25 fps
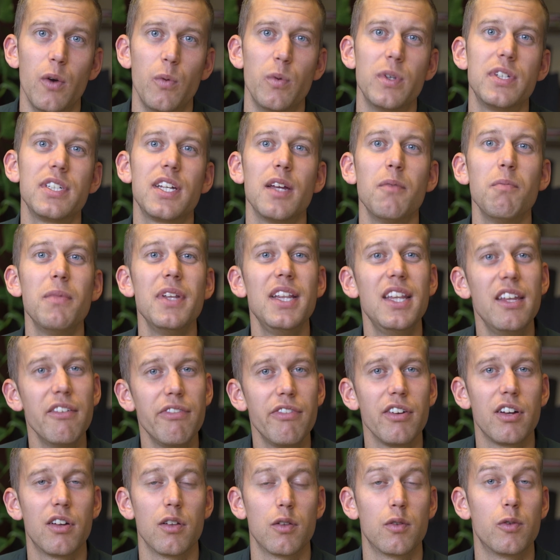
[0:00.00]
which can be
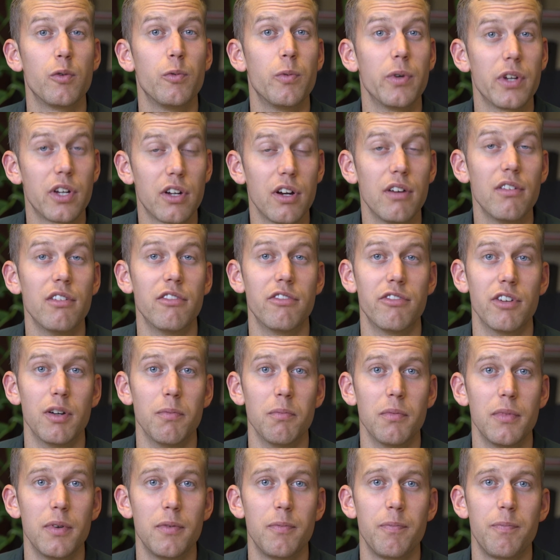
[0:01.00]
difficult to recover
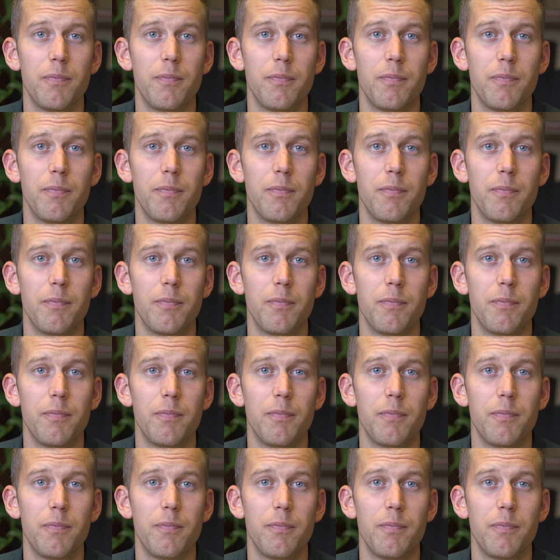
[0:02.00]
from.